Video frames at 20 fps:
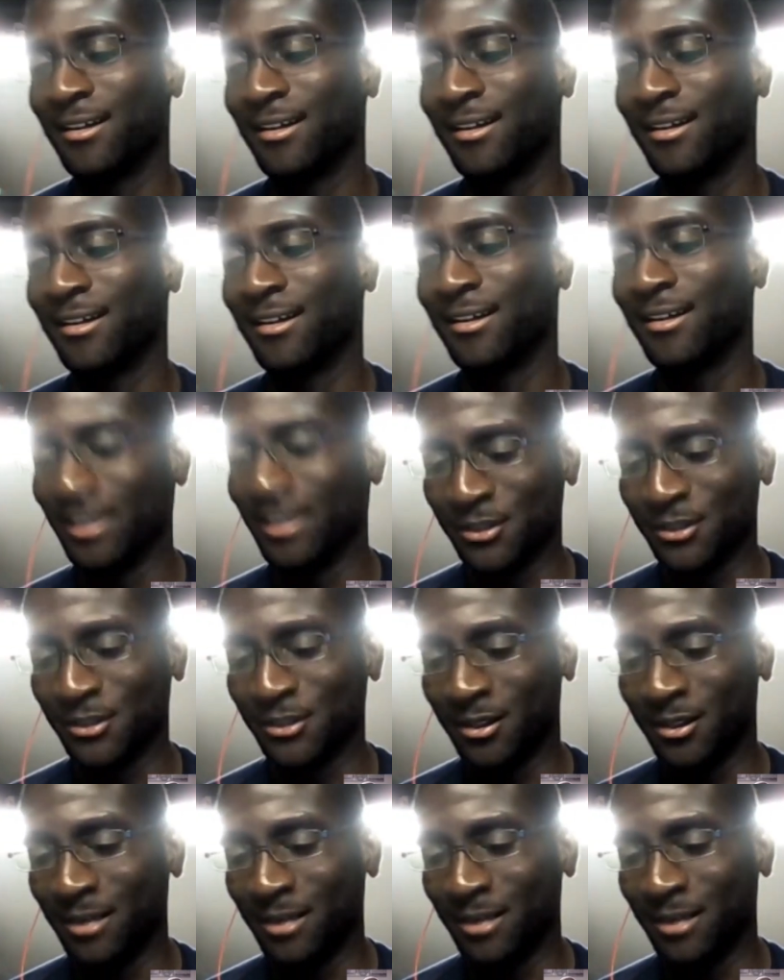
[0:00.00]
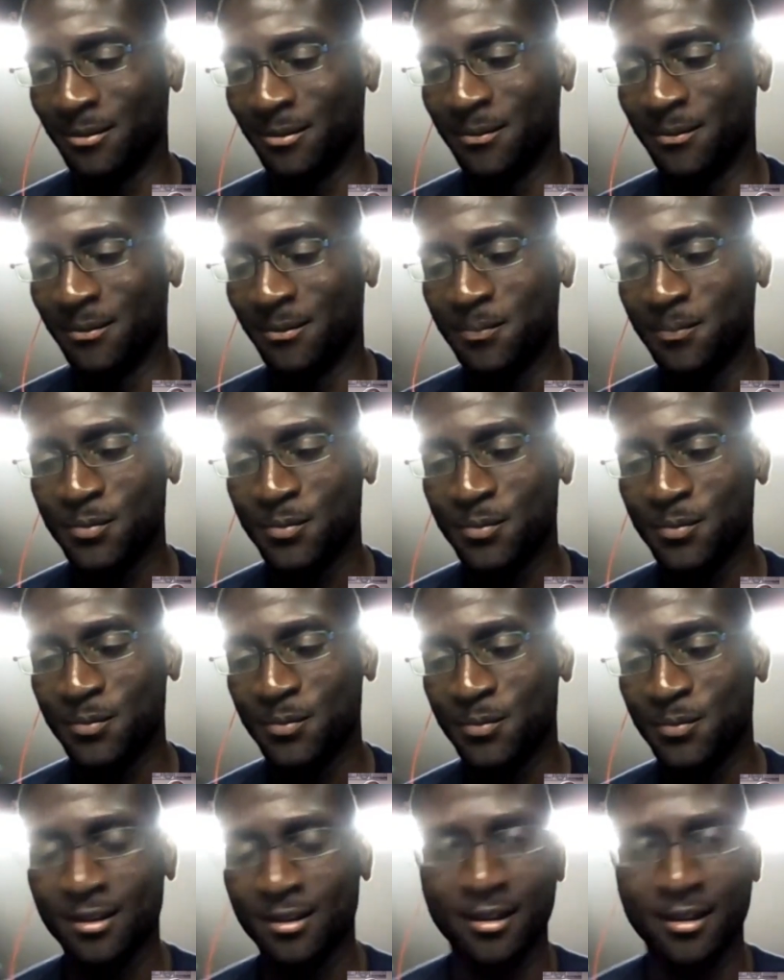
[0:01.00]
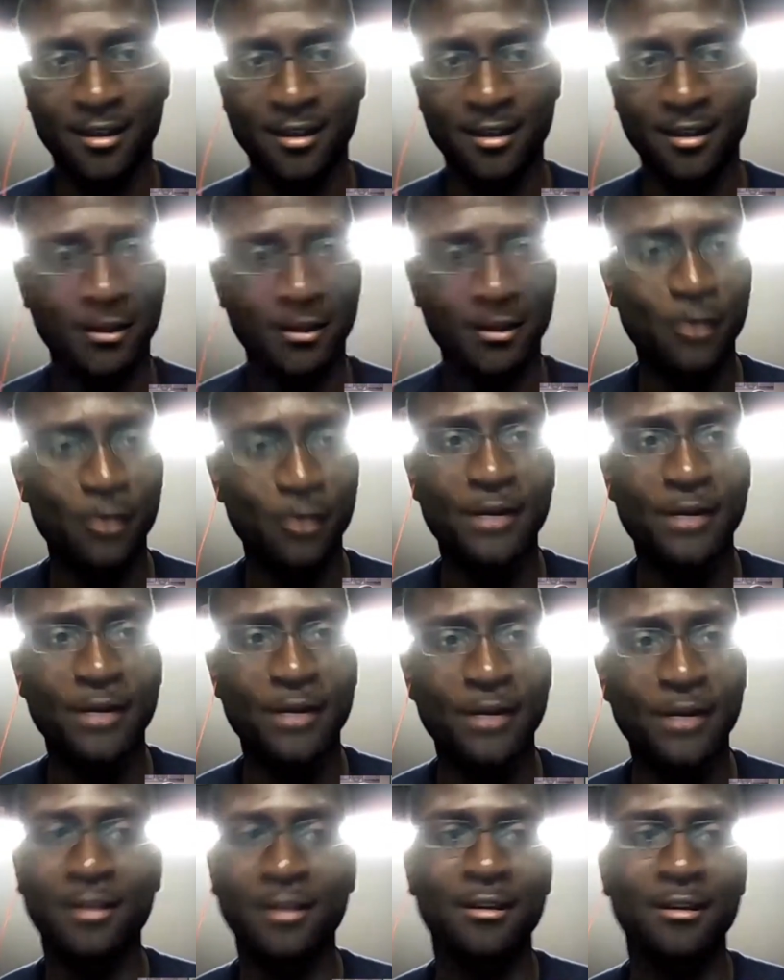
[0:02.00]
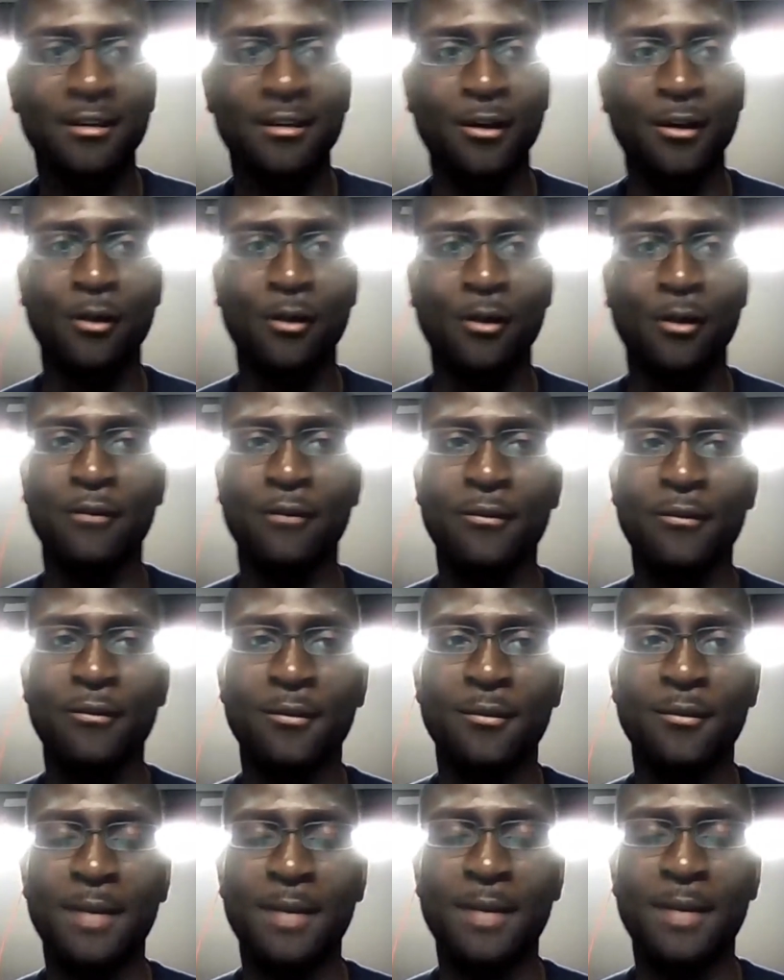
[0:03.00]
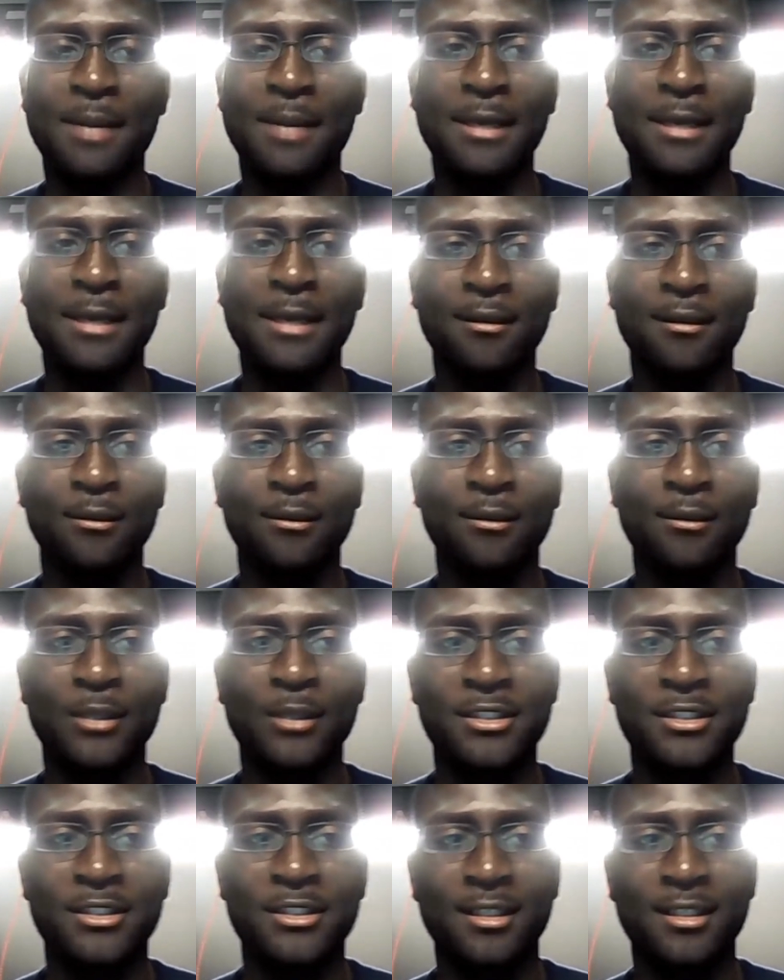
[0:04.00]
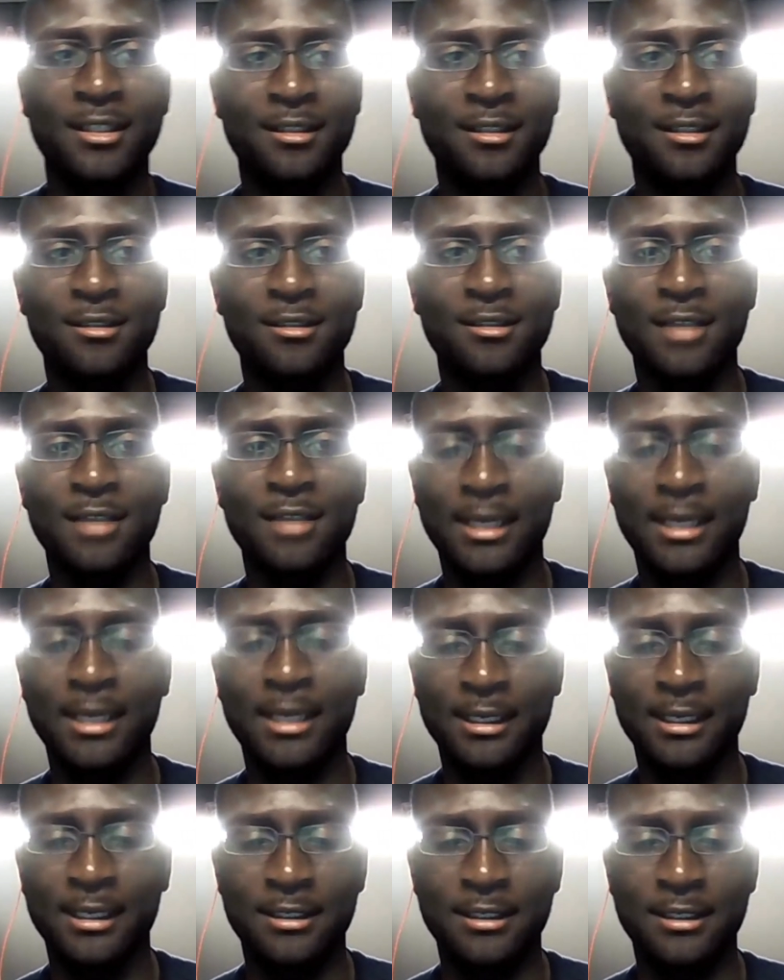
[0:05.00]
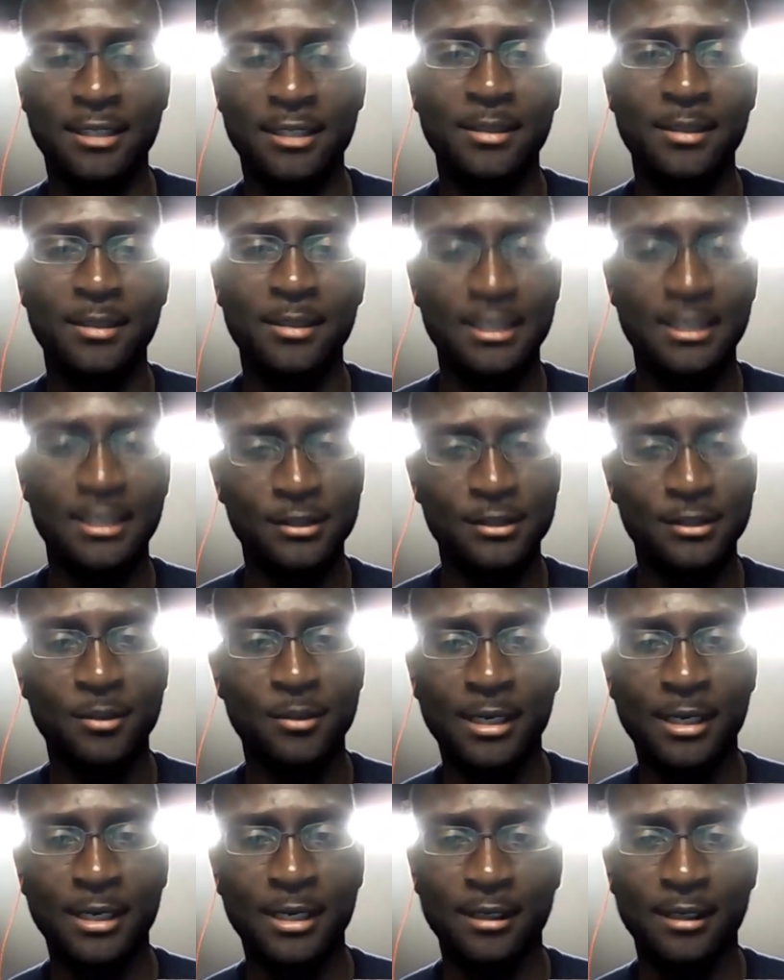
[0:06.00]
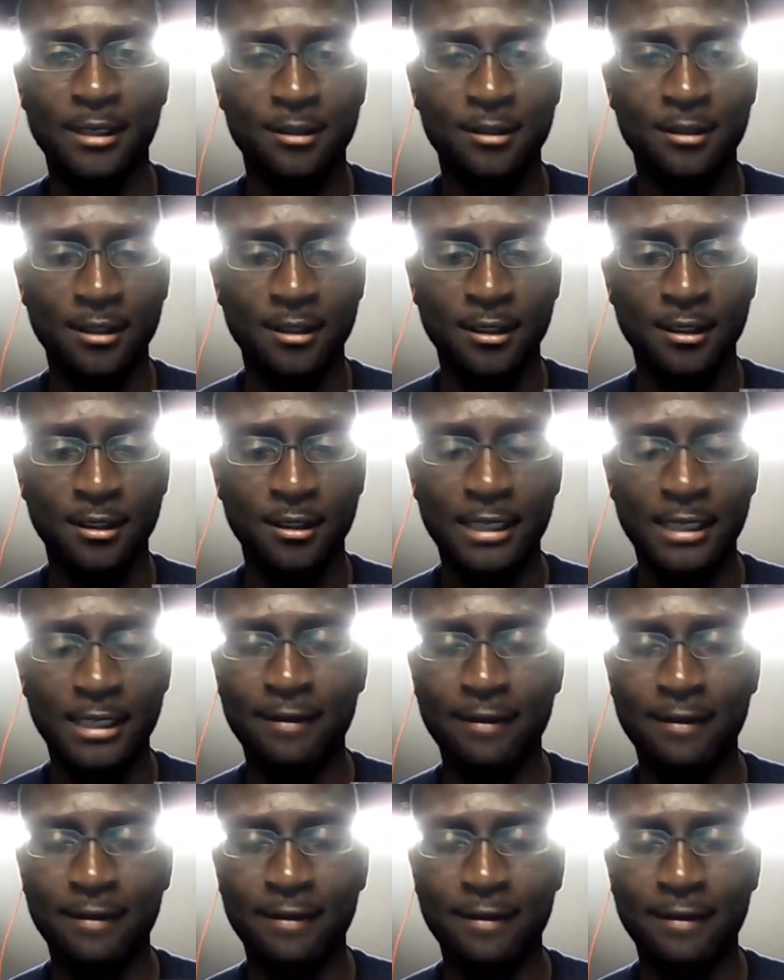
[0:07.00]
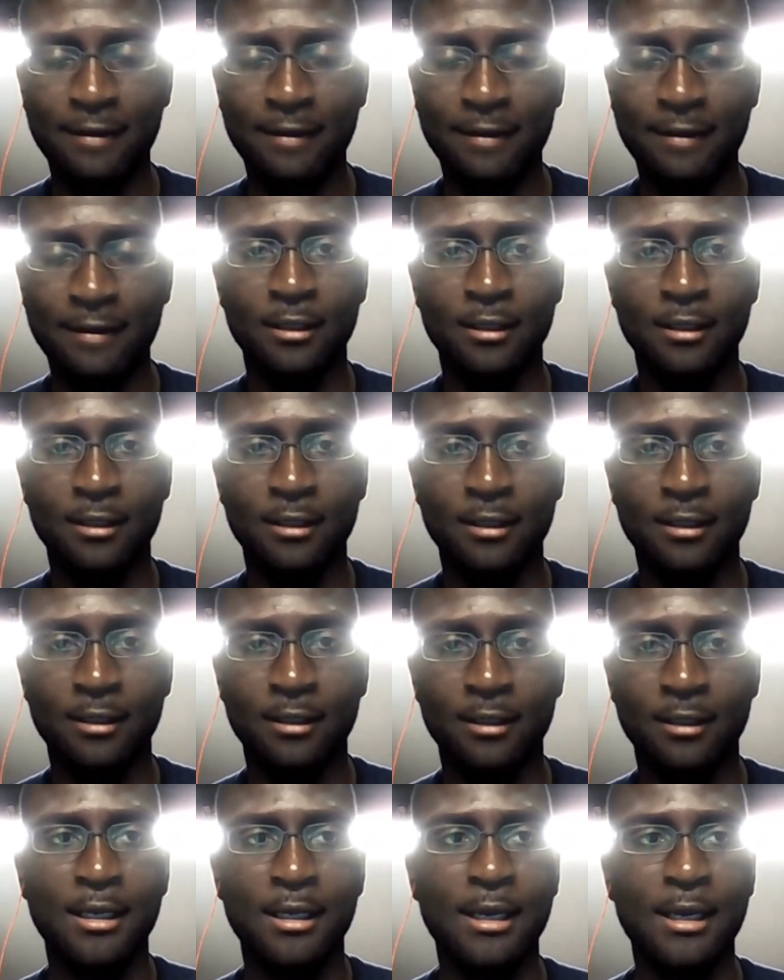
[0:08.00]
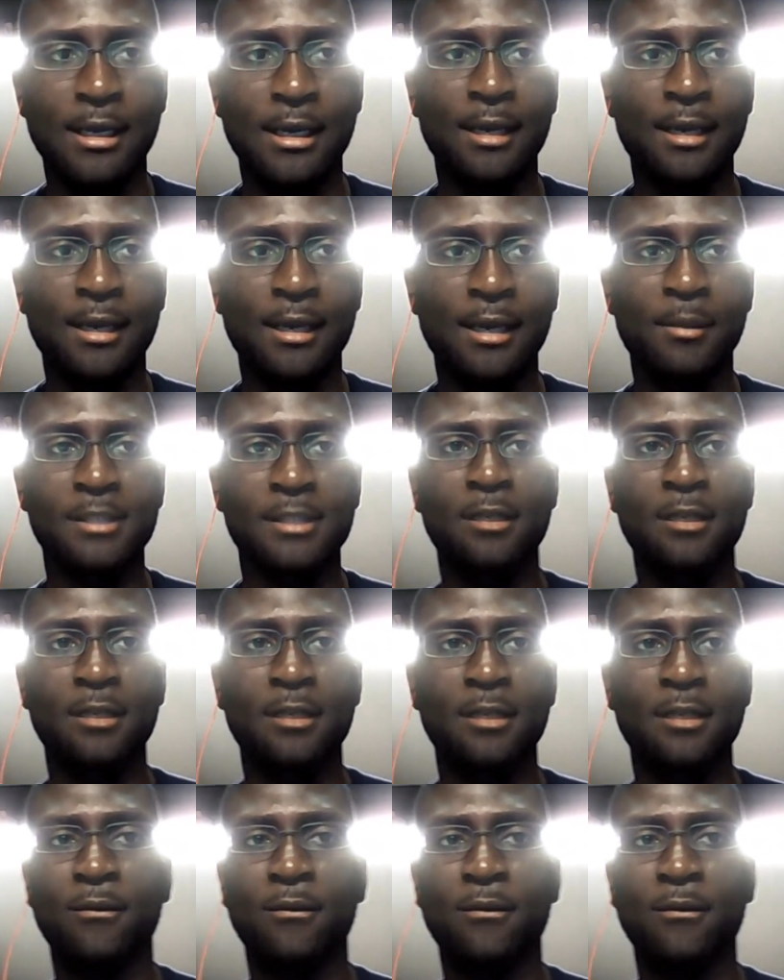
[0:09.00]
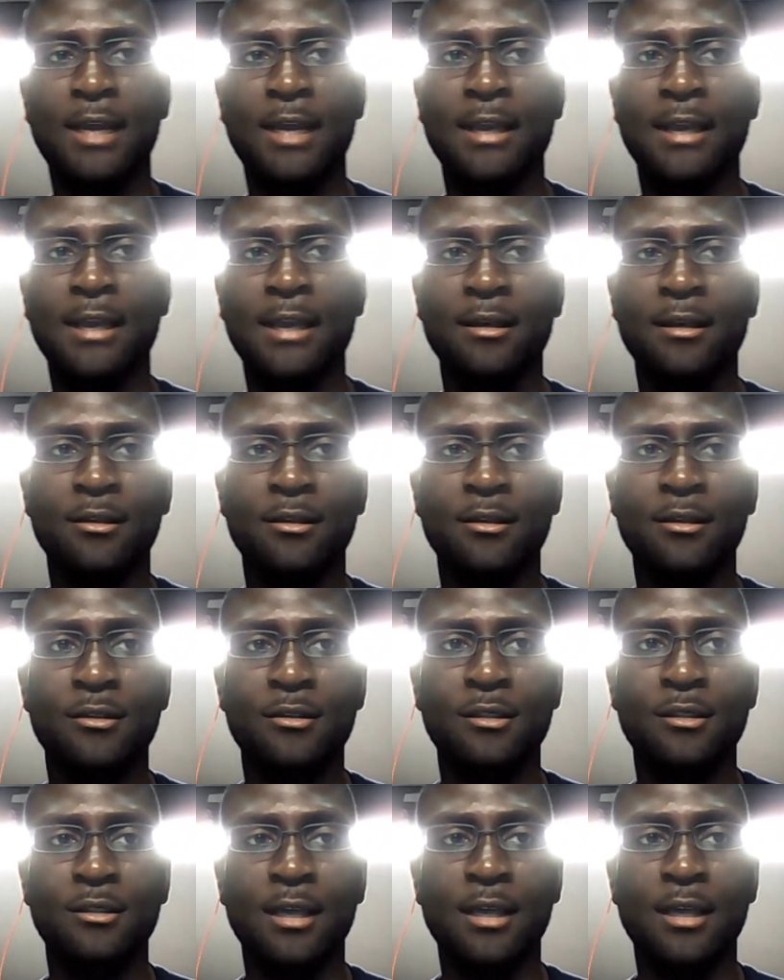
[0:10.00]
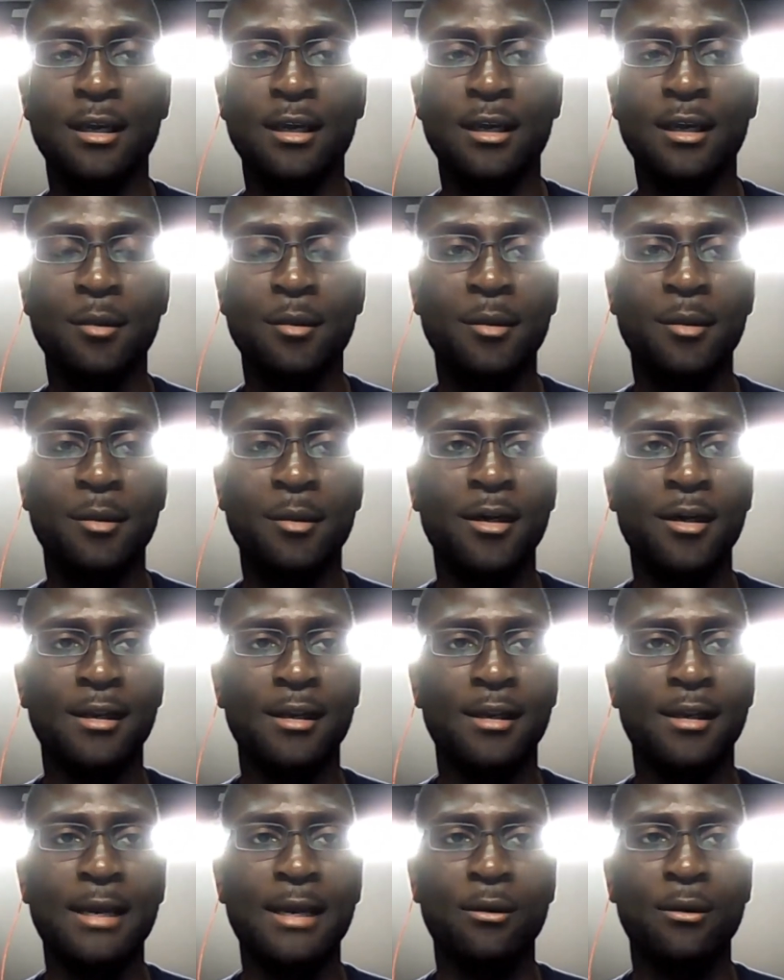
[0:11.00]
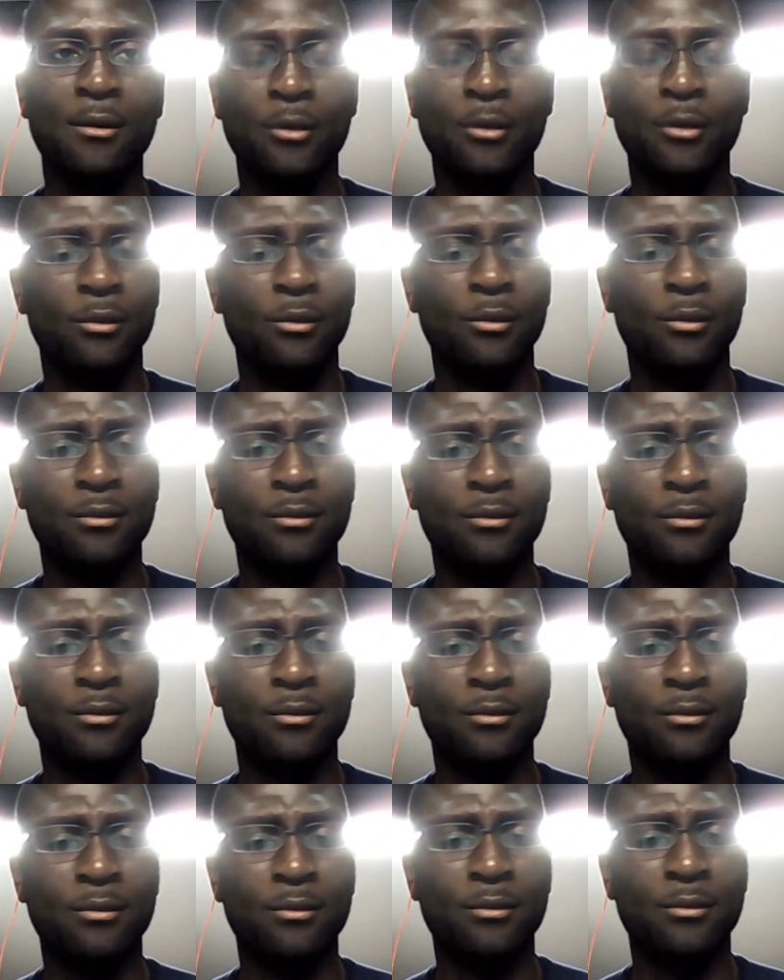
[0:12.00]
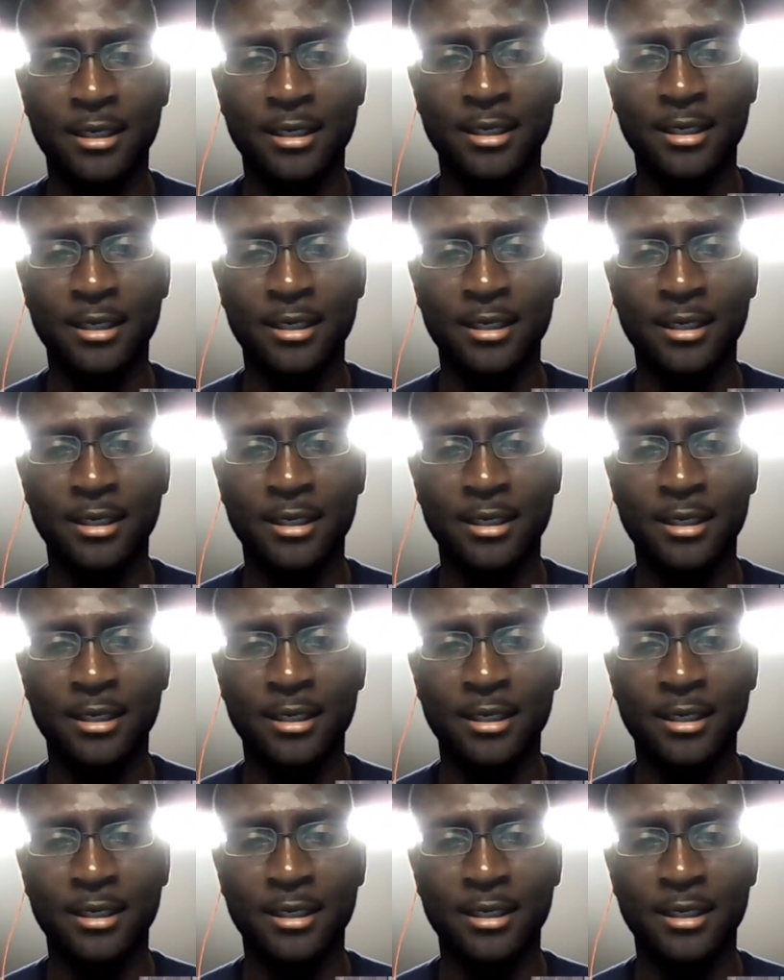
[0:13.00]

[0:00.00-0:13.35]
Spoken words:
But yeah, so I'm co-founder of Mayamada, which is a Japanese-inspired character brand. Myself and my partner Lau, who you guys have met